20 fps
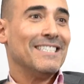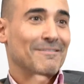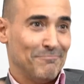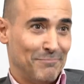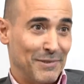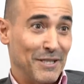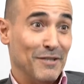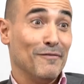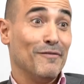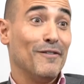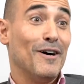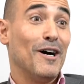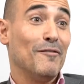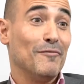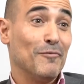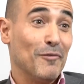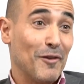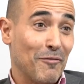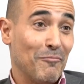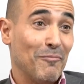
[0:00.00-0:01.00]
be
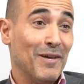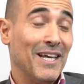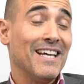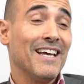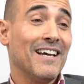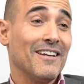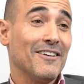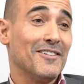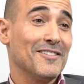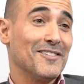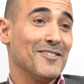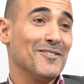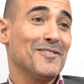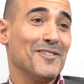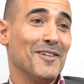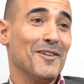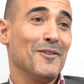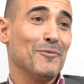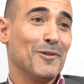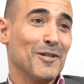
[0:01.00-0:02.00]
involved with me and also
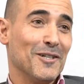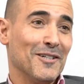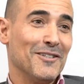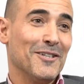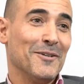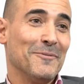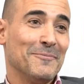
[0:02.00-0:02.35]
see the world.